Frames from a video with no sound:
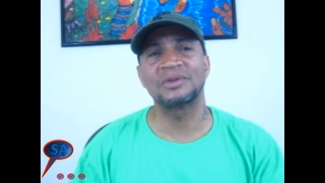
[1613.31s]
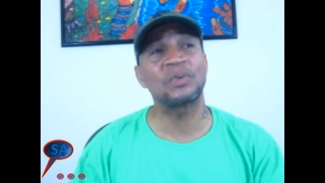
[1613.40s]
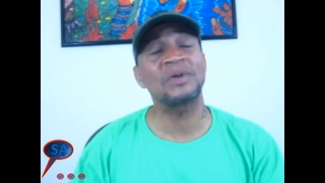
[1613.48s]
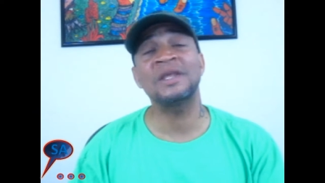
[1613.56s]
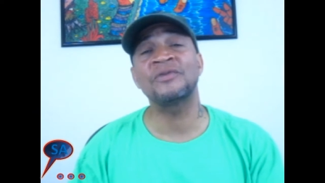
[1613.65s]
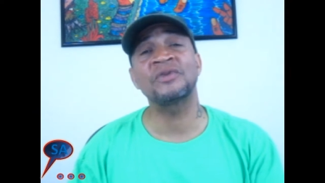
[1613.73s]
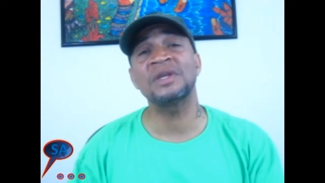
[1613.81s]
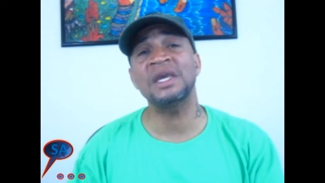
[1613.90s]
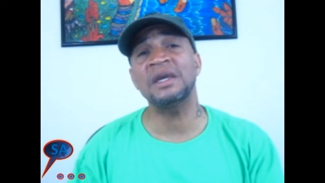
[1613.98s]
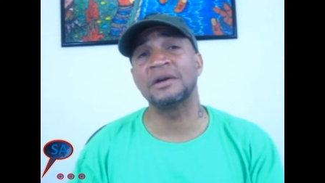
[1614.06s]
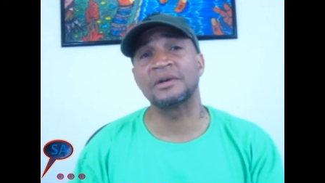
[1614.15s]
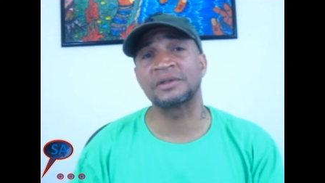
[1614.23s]
23
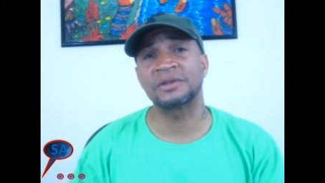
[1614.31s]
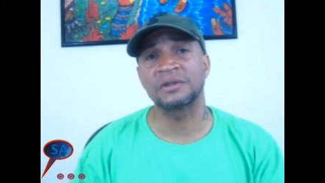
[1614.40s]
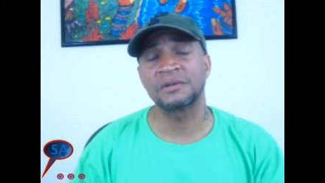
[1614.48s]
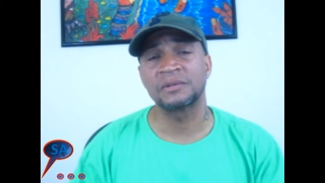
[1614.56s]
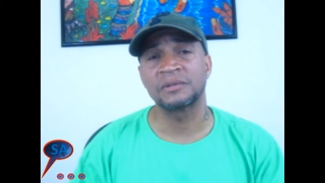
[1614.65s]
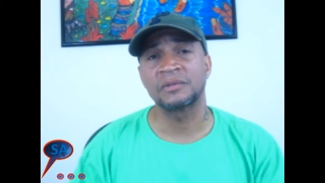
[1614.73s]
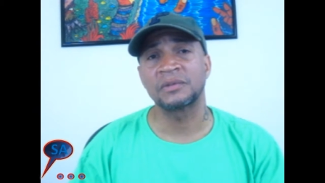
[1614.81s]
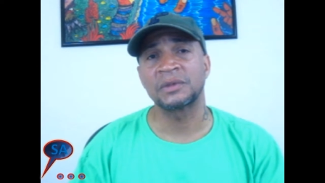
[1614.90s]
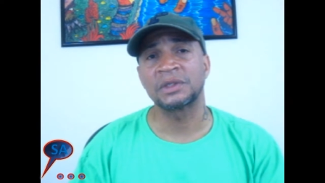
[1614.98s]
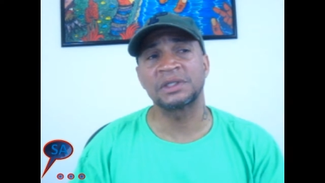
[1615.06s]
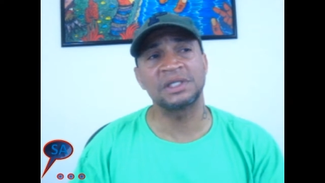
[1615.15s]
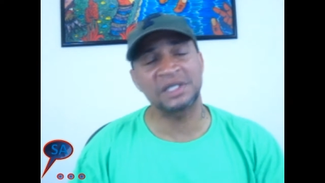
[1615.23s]
years
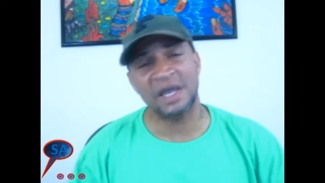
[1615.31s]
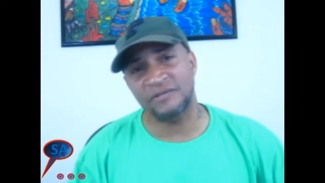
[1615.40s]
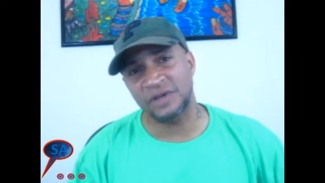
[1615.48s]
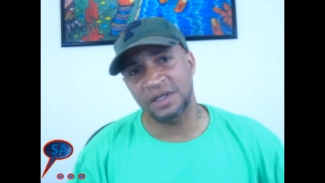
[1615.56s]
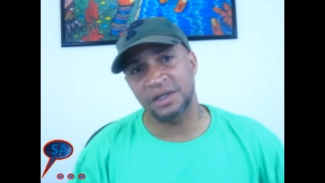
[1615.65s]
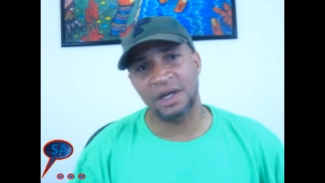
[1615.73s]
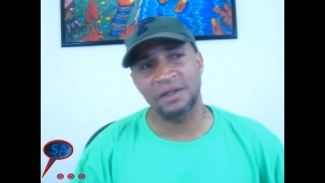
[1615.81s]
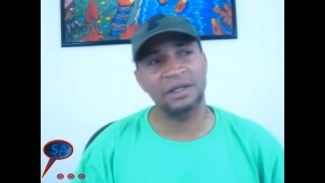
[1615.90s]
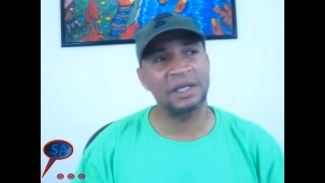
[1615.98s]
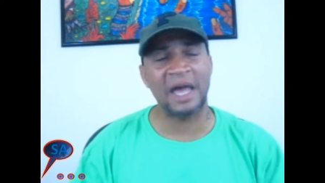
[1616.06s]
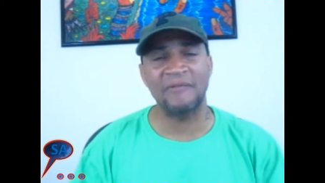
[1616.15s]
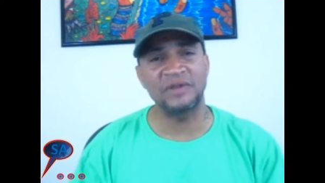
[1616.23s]
since I've
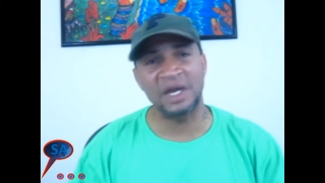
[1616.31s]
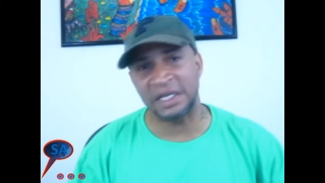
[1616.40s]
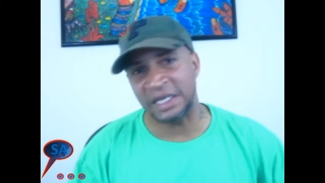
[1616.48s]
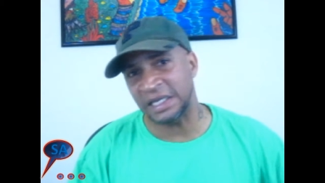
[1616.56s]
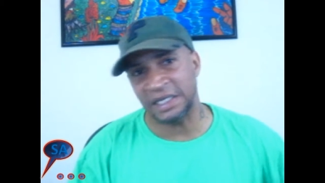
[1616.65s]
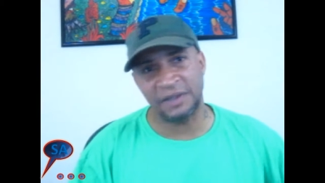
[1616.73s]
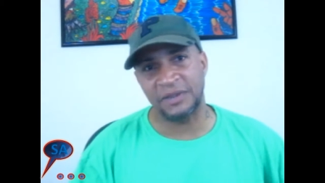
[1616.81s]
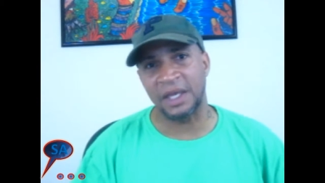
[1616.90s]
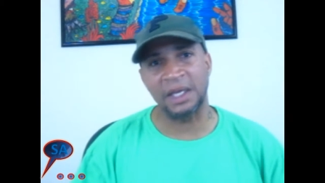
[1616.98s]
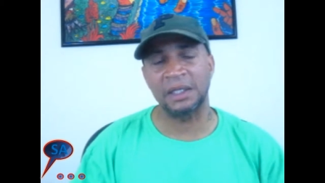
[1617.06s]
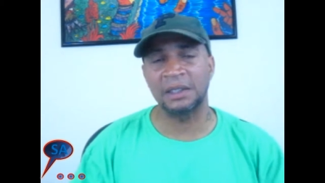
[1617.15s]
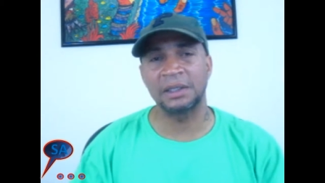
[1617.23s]
done
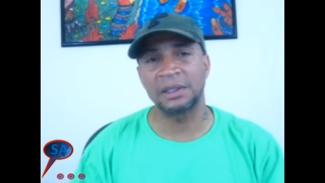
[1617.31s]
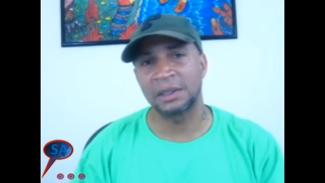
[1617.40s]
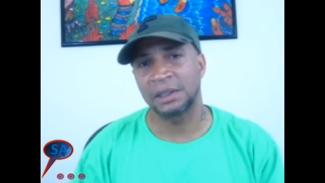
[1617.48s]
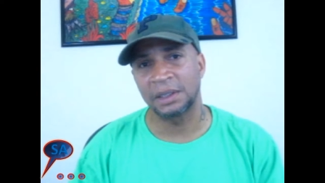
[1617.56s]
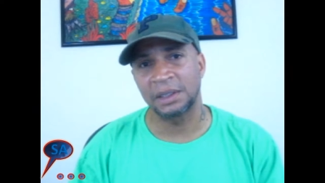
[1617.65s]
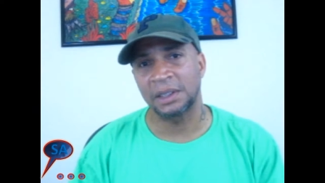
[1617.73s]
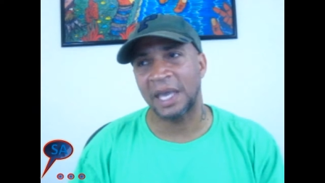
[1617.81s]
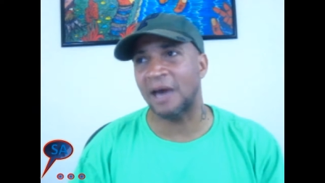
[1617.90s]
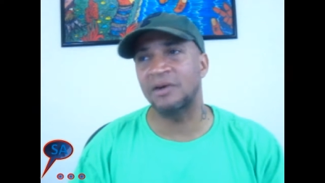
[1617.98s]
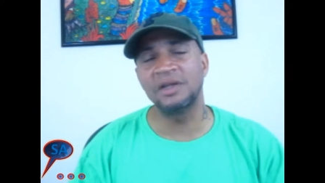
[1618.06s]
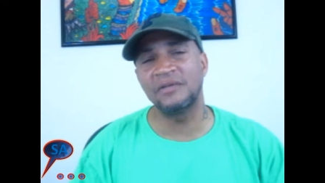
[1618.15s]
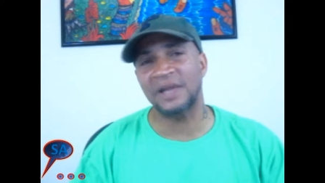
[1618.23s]
anything.
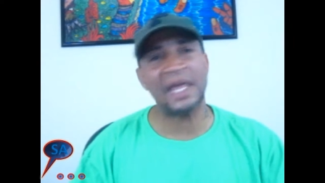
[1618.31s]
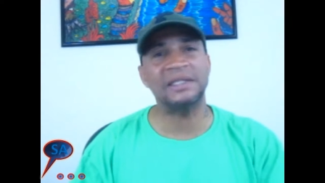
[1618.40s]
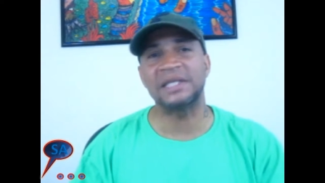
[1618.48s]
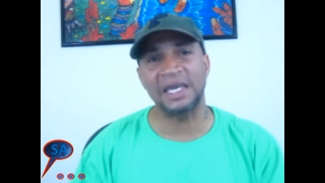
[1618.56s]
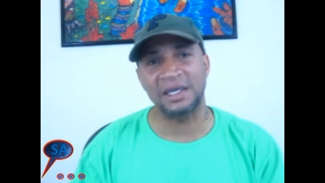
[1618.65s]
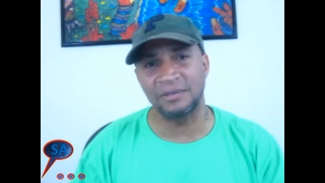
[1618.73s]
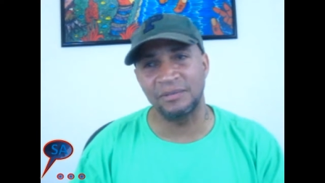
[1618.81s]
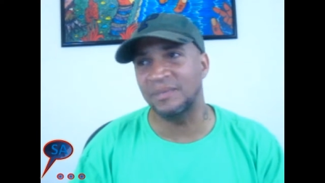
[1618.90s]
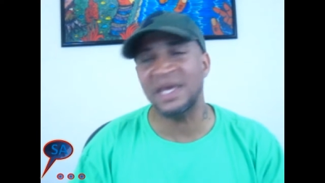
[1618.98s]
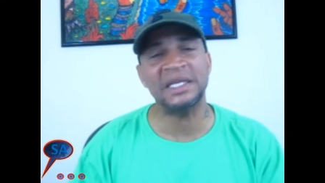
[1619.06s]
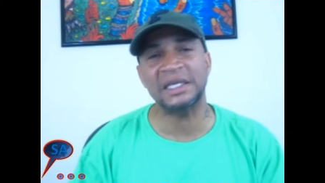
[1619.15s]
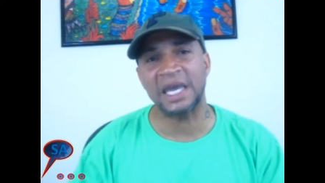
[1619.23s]
I don't even like taking
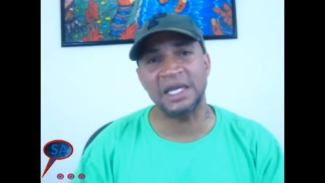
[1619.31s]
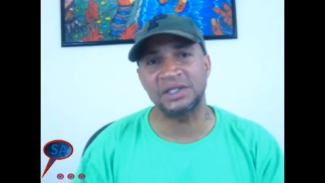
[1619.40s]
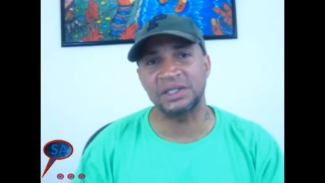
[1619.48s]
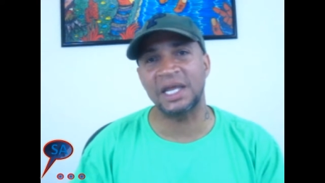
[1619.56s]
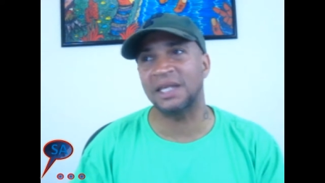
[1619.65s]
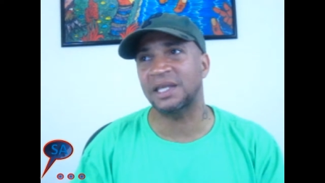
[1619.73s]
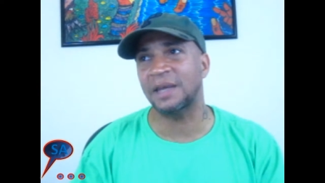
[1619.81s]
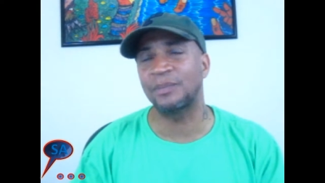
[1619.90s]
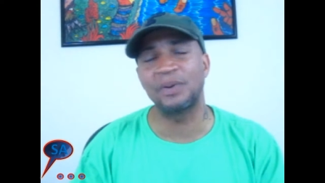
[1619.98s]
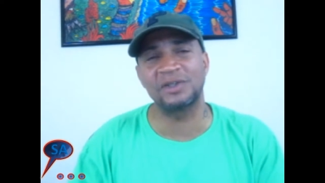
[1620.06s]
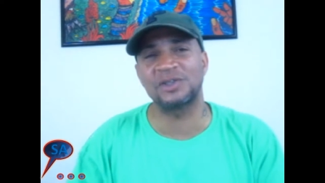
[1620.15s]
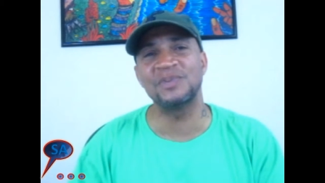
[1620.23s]
medication
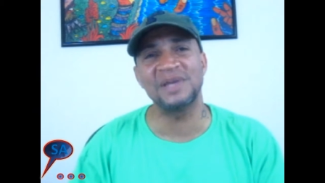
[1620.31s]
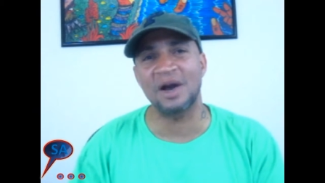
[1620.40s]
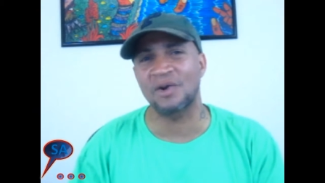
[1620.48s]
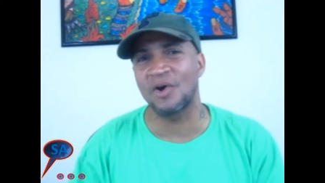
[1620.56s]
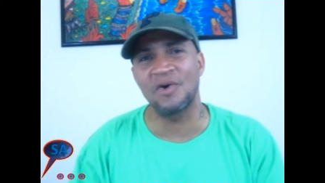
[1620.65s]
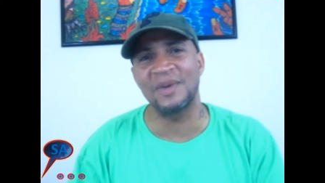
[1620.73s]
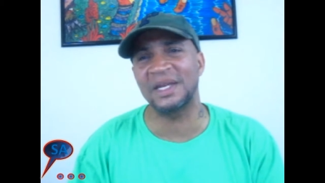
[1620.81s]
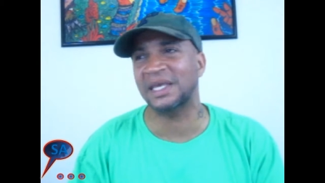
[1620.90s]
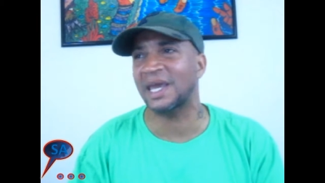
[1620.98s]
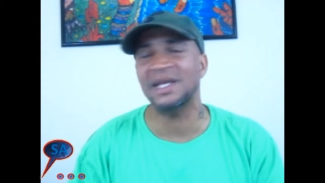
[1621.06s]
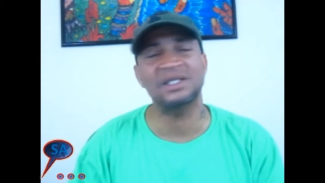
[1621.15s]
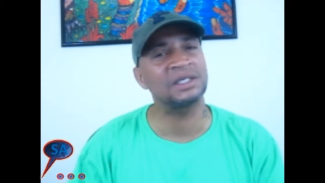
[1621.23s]
that puts me out. Cold
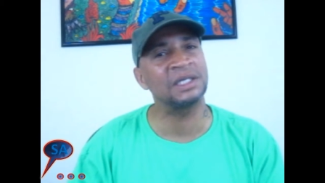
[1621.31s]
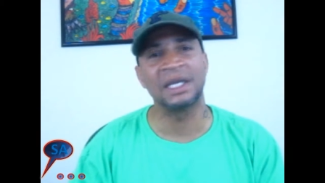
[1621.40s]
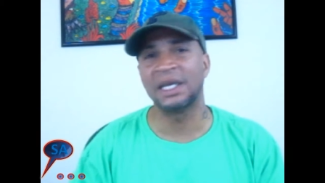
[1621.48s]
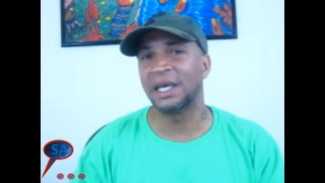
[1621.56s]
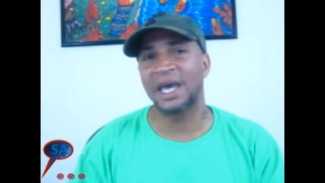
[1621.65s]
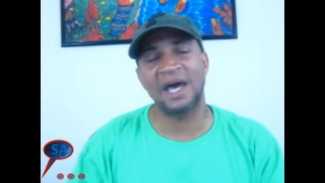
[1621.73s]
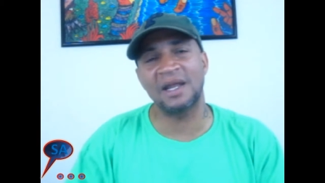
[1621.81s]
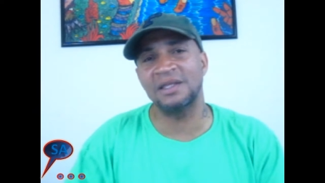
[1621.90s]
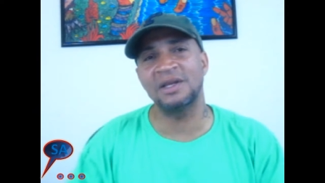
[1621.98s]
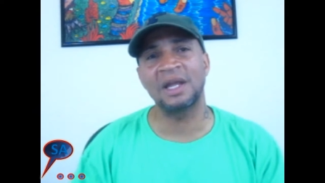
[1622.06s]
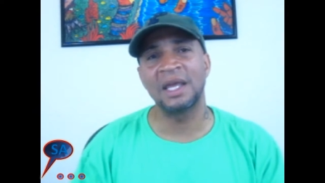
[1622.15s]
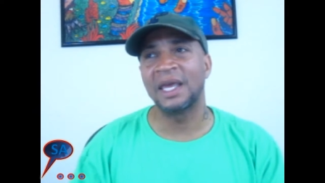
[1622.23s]
medication.
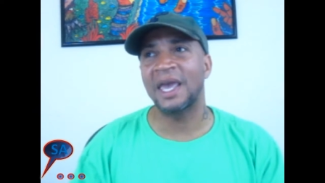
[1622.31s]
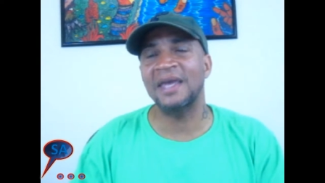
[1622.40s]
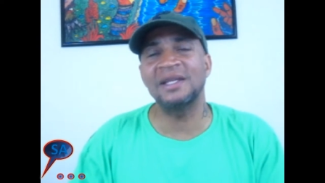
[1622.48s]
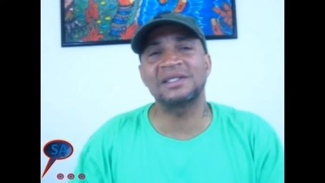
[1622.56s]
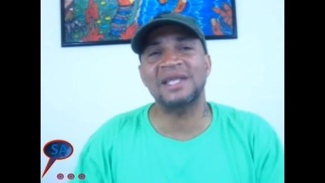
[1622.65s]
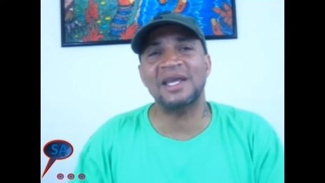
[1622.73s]
Yeah, and it's